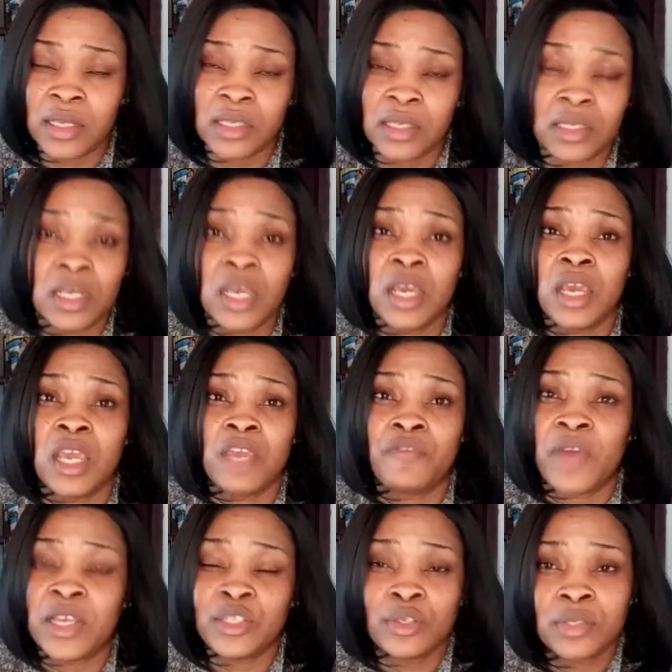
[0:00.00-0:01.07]
And
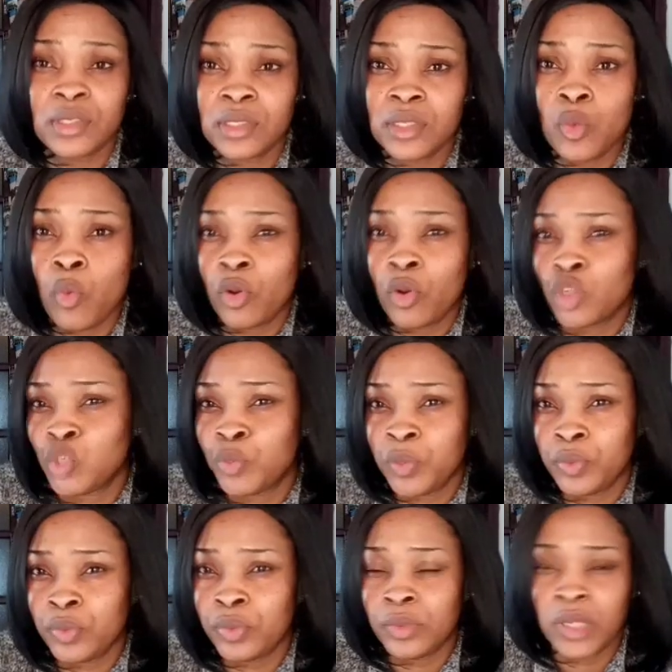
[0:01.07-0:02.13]
if I just see one or two
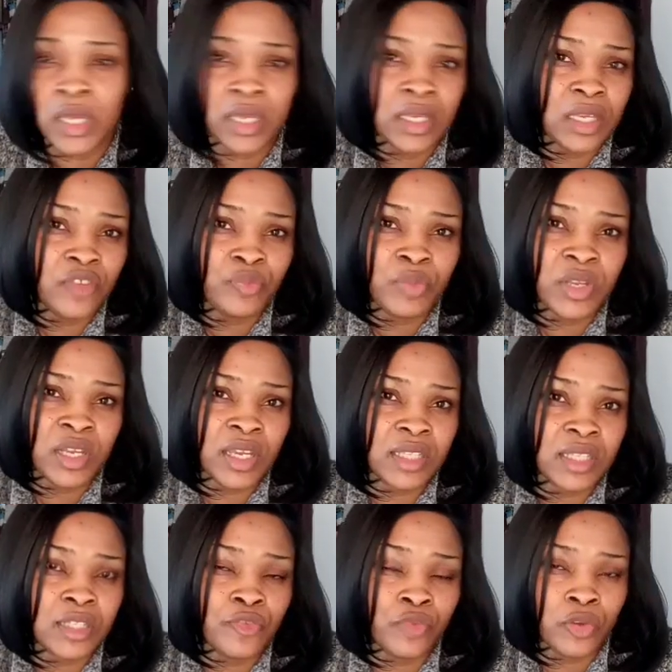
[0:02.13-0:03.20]
people give me
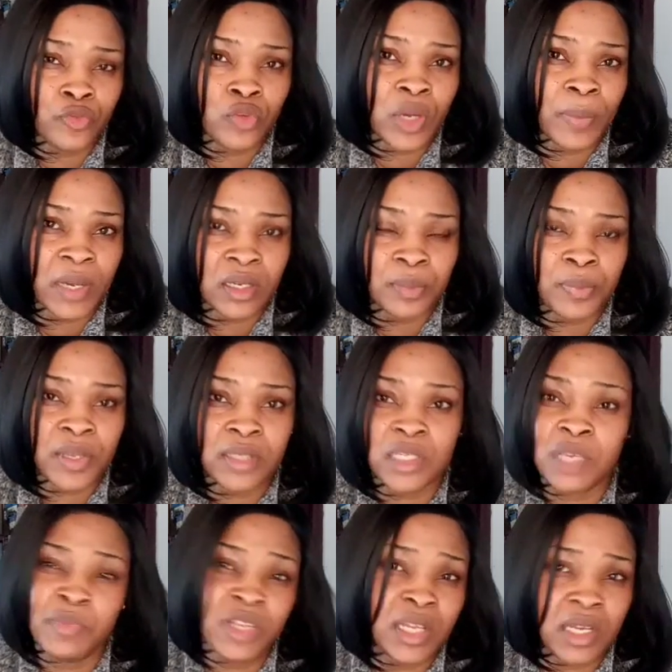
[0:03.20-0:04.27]
negative review about the place,
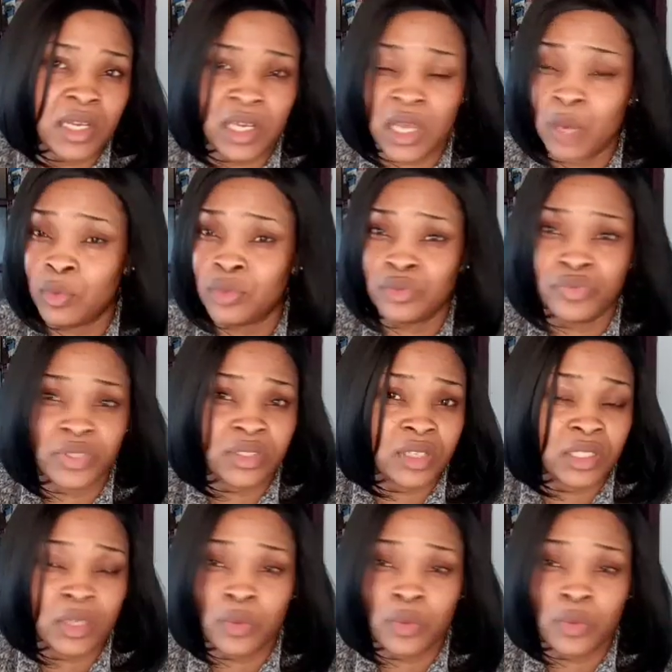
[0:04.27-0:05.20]
immediately I want to research.